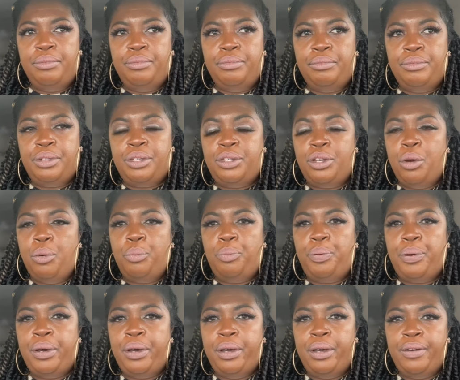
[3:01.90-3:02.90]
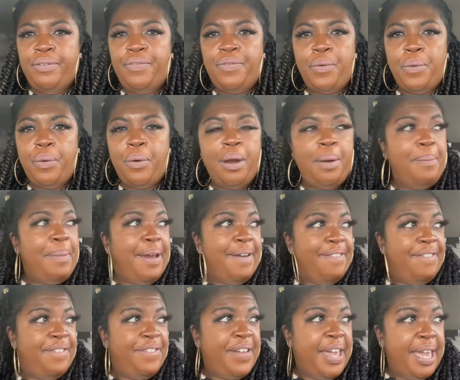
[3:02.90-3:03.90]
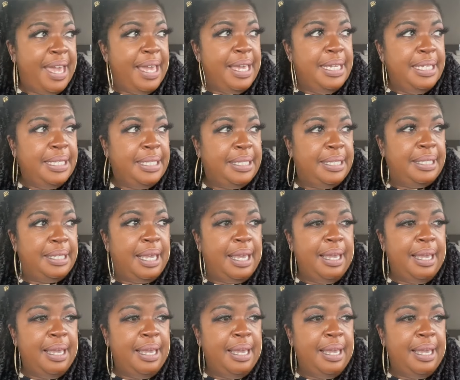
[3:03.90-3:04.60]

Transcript: soap for my face,